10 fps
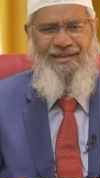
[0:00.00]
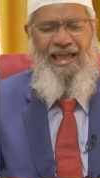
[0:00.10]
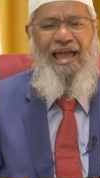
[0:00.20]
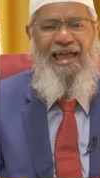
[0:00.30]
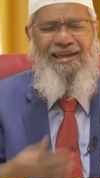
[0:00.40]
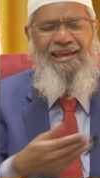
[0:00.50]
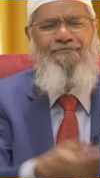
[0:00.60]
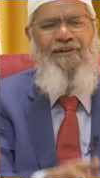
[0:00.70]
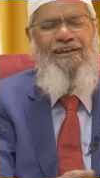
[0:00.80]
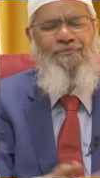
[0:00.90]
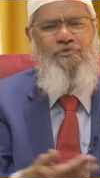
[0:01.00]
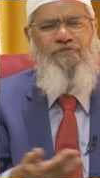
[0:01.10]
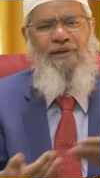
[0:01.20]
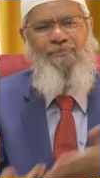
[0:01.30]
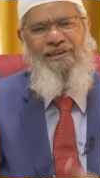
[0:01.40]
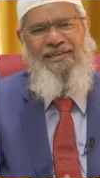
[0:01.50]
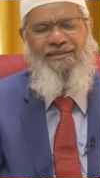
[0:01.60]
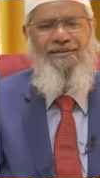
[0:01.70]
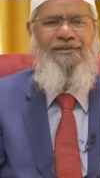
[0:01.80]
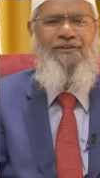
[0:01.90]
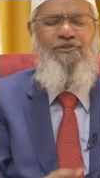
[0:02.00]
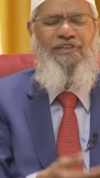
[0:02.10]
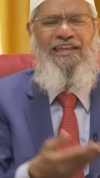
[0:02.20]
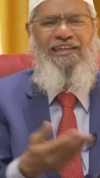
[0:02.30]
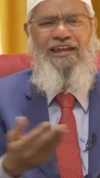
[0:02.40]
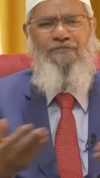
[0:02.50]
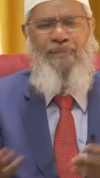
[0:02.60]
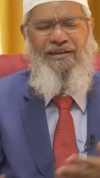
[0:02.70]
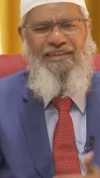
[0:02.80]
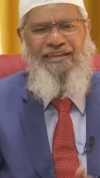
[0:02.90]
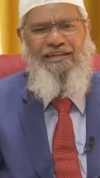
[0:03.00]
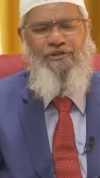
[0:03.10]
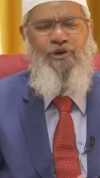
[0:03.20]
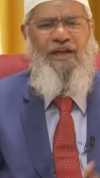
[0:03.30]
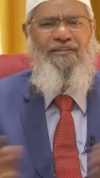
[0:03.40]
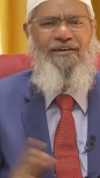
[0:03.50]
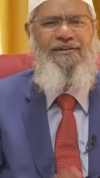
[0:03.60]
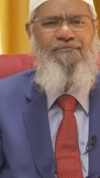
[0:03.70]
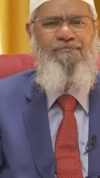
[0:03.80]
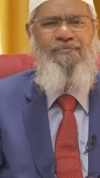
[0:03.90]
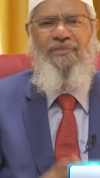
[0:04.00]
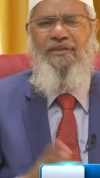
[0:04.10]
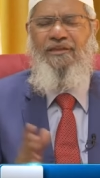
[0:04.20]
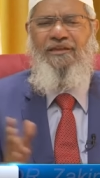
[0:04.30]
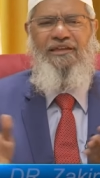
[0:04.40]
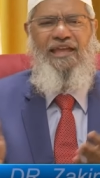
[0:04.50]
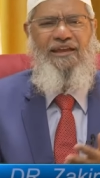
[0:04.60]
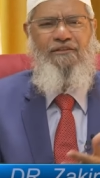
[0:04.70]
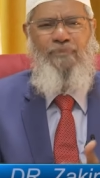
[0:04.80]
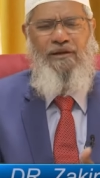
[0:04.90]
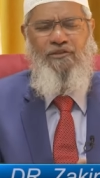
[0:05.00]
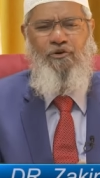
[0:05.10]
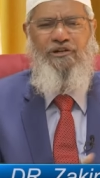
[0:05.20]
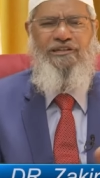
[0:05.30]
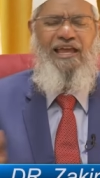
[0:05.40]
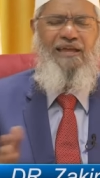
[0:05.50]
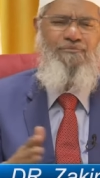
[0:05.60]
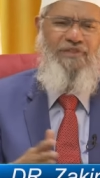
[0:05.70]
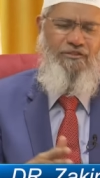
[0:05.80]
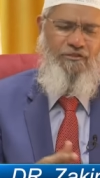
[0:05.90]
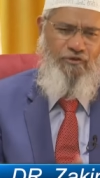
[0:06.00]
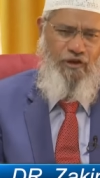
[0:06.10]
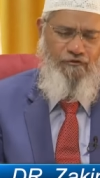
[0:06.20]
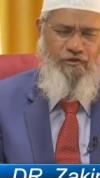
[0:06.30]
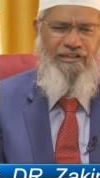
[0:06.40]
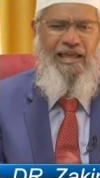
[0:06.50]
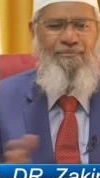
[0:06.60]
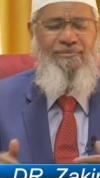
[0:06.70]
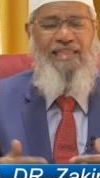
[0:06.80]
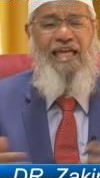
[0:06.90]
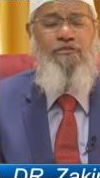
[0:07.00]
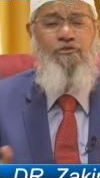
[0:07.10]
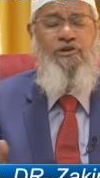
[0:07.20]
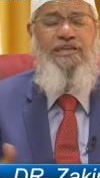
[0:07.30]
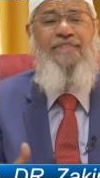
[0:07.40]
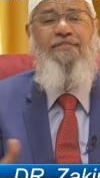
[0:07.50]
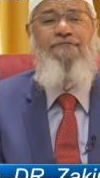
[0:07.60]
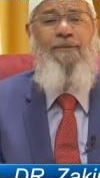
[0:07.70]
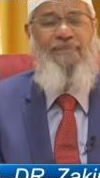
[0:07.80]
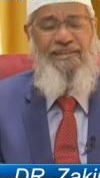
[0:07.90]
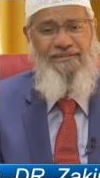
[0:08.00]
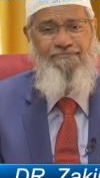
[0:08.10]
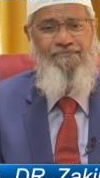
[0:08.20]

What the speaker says: And invite him to his family so that he can spend the Eid together, he can spend the good times and the sorrowful time, as though he has a family.